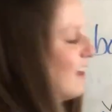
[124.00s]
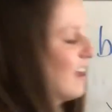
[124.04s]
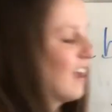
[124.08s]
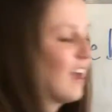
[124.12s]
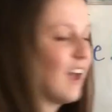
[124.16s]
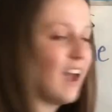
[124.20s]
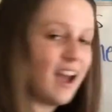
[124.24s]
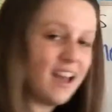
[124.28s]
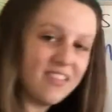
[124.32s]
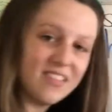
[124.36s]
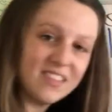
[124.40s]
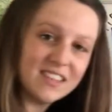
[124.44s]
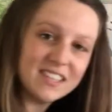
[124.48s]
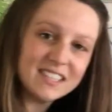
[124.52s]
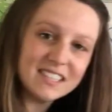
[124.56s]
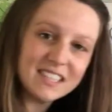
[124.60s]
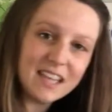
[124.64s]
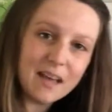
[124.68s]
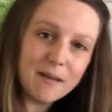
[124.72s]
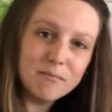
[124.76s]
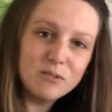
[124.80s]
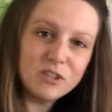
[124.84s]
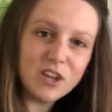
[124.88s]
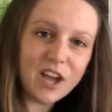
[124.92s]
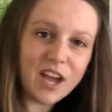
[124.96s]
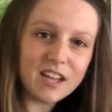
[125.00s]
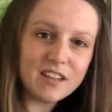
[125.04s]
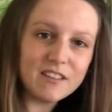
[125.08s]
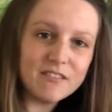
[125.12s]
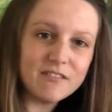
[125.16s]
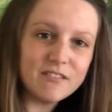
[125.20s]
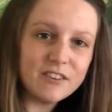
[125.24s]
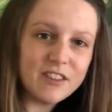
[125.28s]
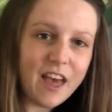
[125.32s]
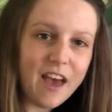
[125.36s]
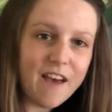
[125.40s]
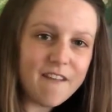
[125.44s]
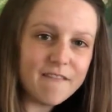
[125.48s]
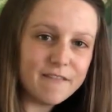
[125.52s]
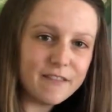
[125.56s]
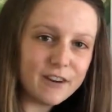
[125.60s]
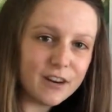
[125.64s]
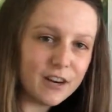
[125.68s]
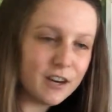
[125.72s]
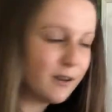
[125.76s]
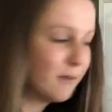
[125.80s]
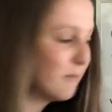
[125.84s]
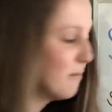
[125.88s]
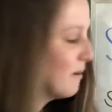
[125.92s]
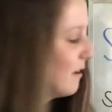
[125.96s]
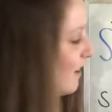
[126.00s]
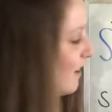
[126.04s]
and the subject for that verb